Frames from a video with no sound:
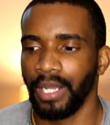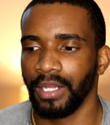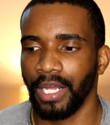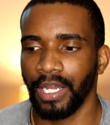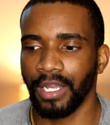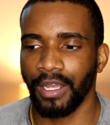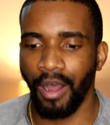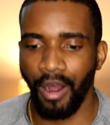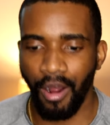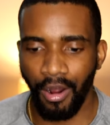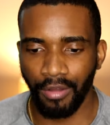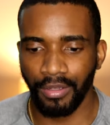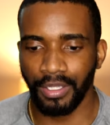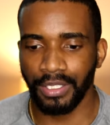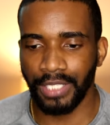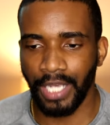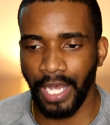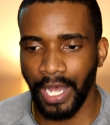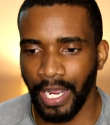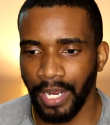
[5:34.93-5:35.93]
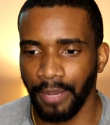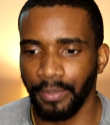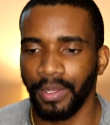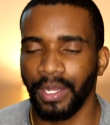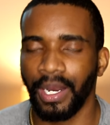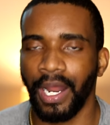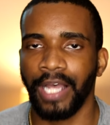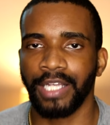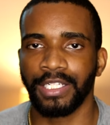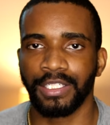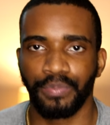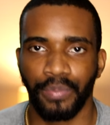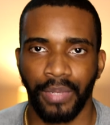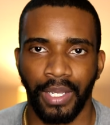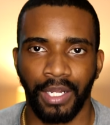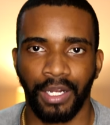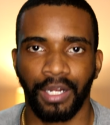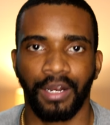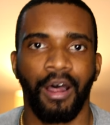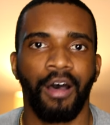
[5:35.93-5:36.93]
Like all the time that I
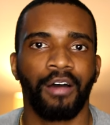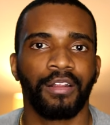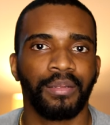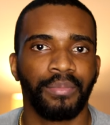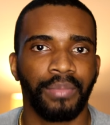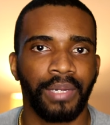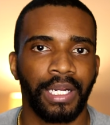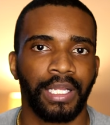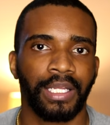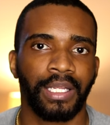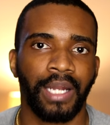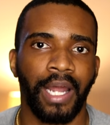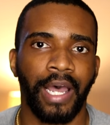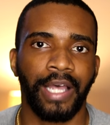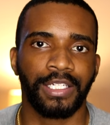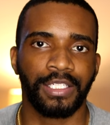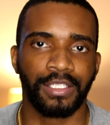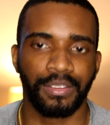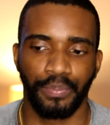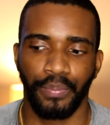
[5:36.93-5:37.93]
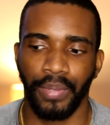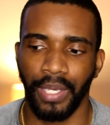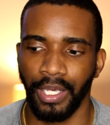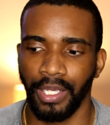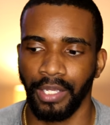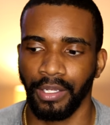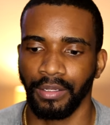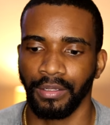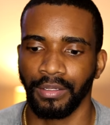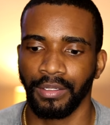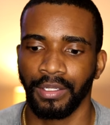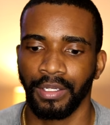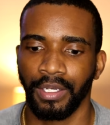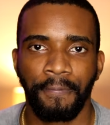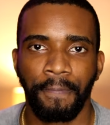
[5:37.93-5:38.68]
spend and all the money that I spend